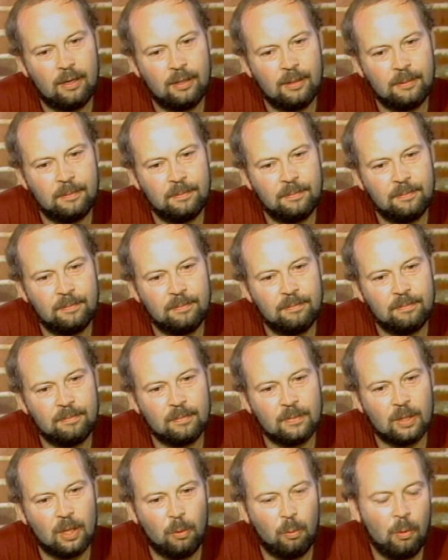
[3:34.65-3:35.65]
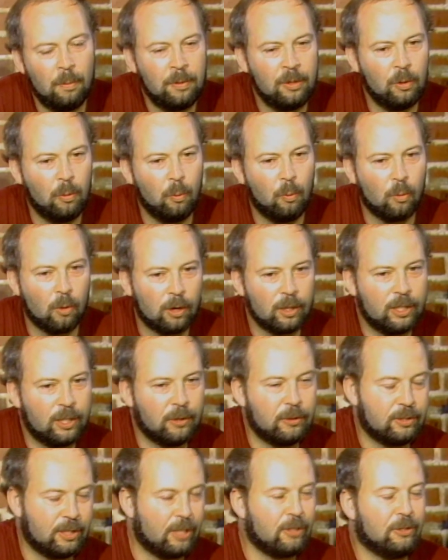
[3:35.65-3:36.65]
Um, a woman that worked
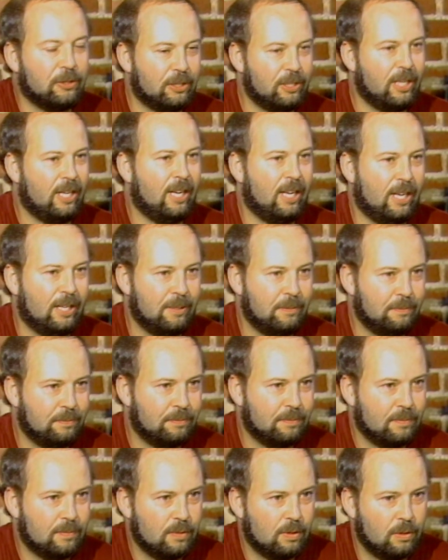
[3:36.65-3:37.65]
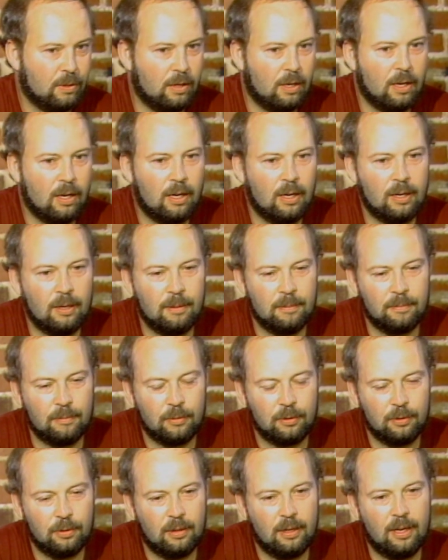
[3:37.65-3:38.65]
here, as I understand, um,
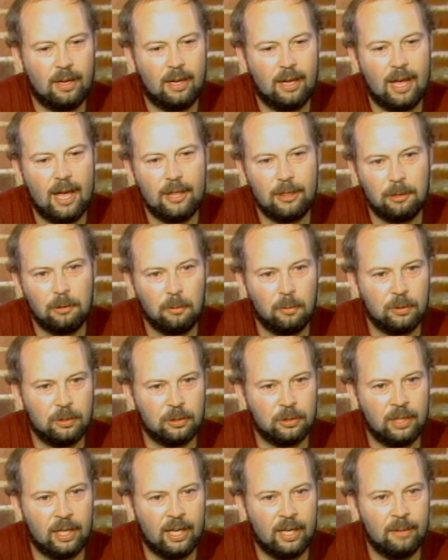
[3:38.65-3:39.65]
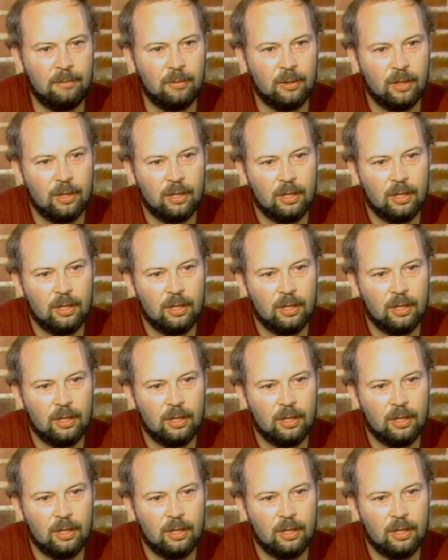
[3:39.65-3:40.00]
Ethel was her name.